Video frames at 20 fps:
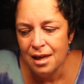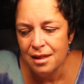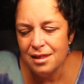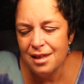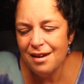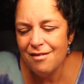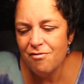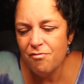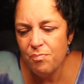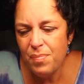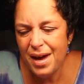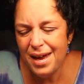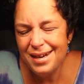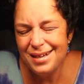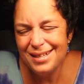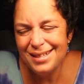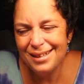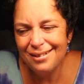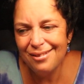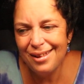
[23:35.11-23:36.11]
They've
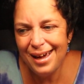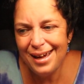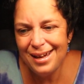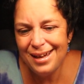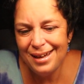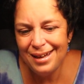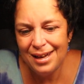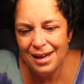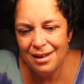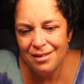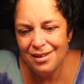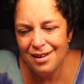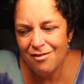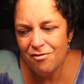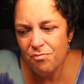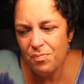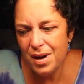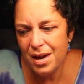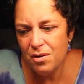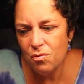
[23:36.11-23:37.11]
been delaying it.
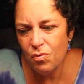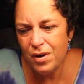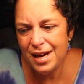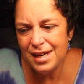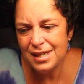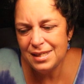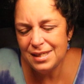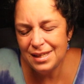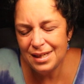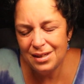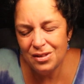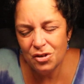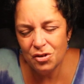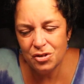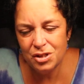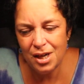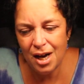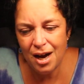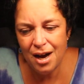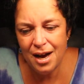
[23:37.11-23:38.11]
They've been wasting their
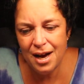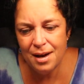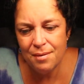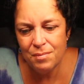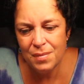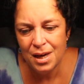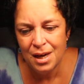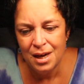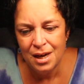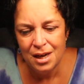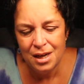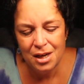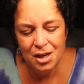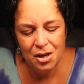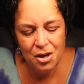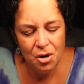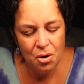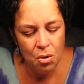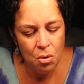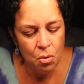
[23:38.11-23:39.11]
time, you
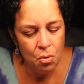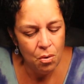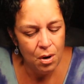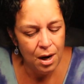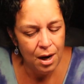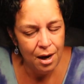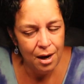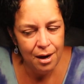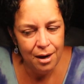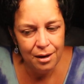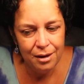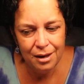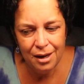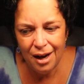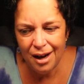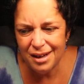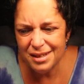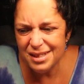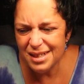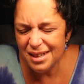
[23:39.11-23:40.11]
know, uh,
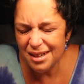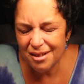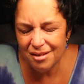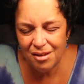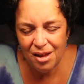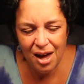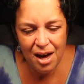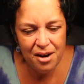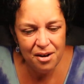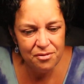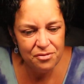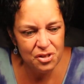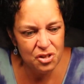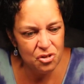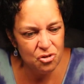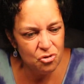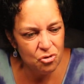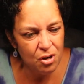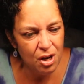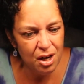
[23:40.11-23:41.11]
causing a lot of
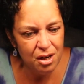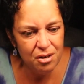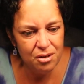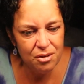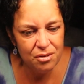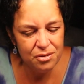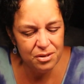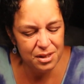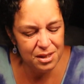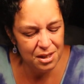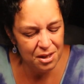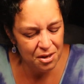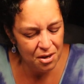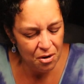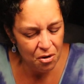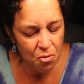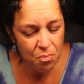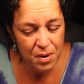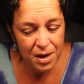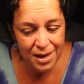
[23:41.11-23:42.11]
struggles, you
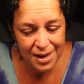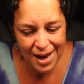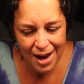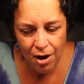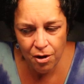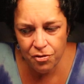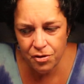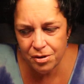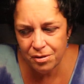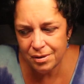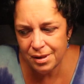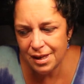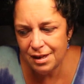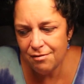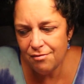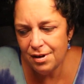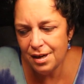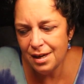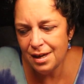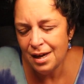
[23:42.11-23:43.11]
know. But now they're
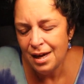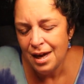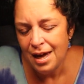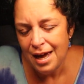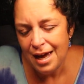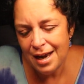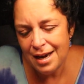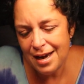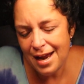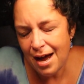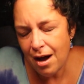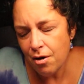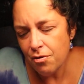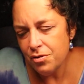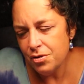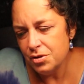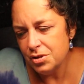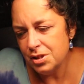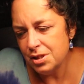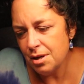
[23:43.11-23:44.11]
leaving, and now
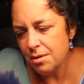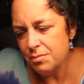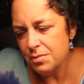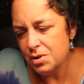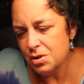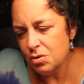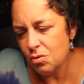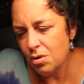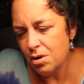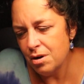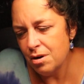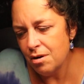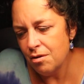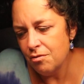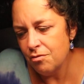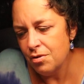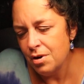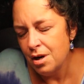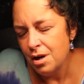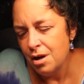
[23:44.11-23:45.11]
there's some sort
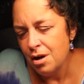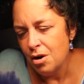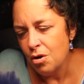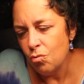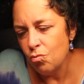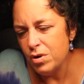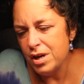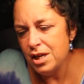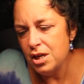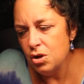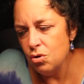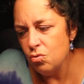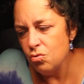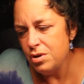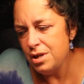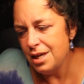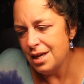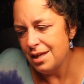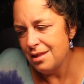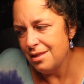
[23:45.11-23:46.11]
of
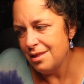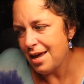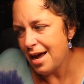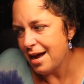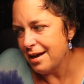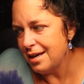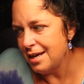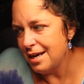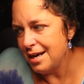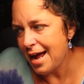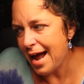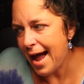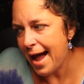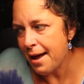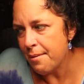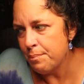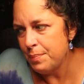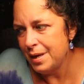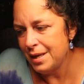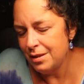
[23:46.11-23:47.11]
reunion that can
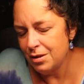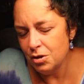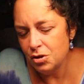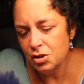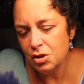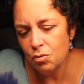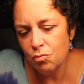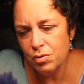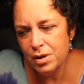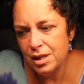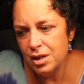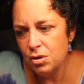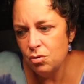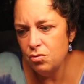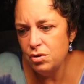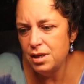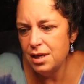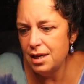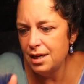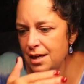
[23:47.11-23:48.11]
happen. There's a
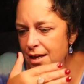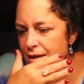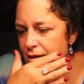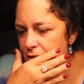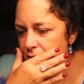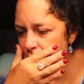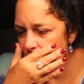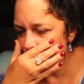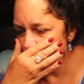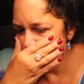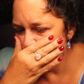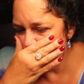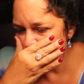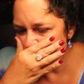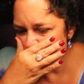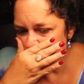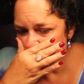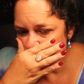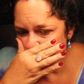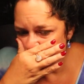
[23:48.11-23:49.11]
reunion here. There
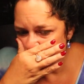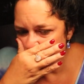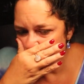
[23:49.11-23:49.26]
is.